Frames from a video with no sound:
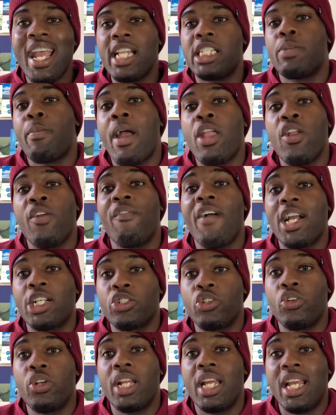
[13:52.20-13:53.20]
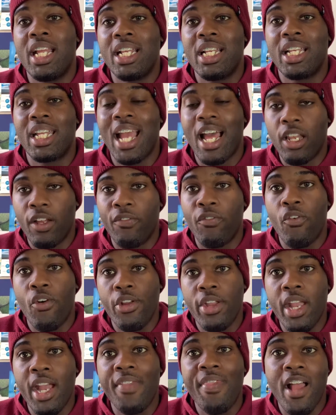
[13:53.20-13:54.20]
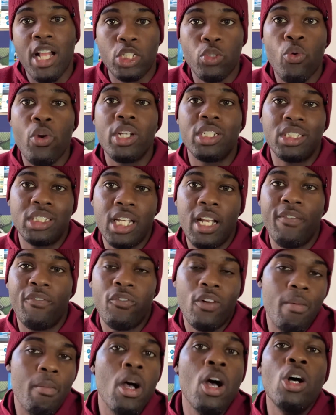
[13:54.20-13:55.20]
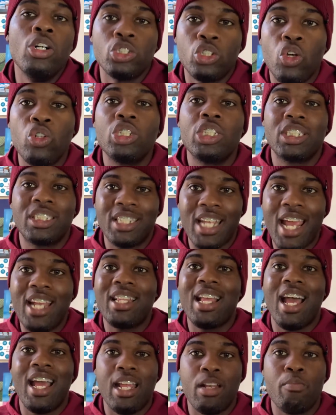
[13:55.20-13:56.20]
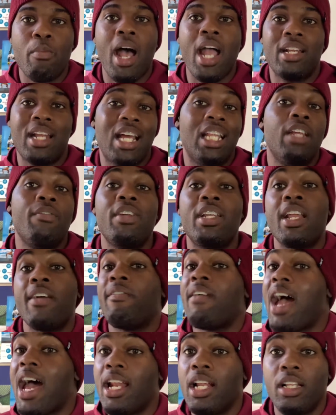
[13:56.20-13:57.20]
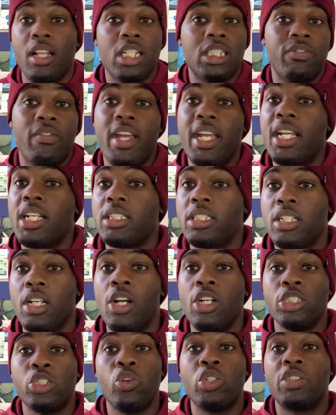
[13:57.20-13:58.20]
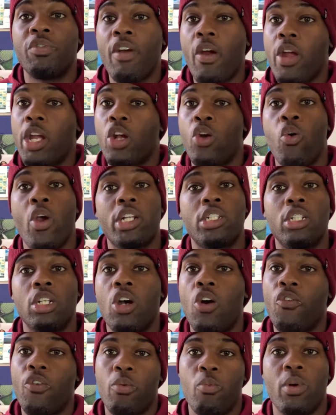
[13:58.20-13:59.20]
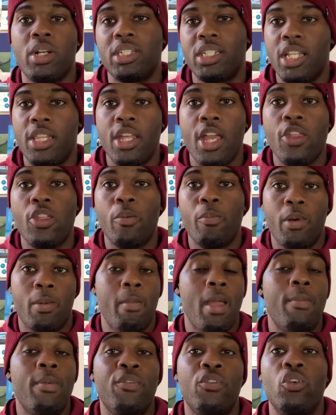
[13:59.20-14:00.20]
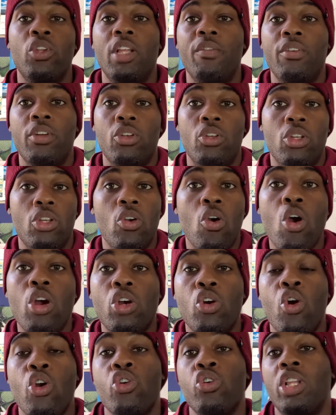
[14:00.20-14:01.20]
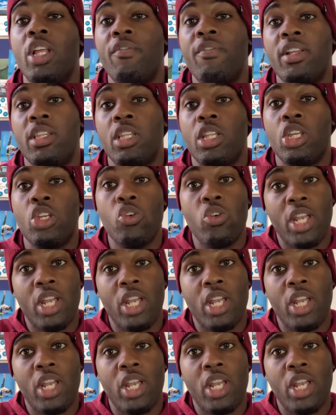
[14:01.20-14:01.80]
it's manufactured in California and that's where it's sent from. So just take that in mind. I live in Nevada, Las Vegas, so it's very quick to go from one to the other. But maybe if you live in New York or you live in the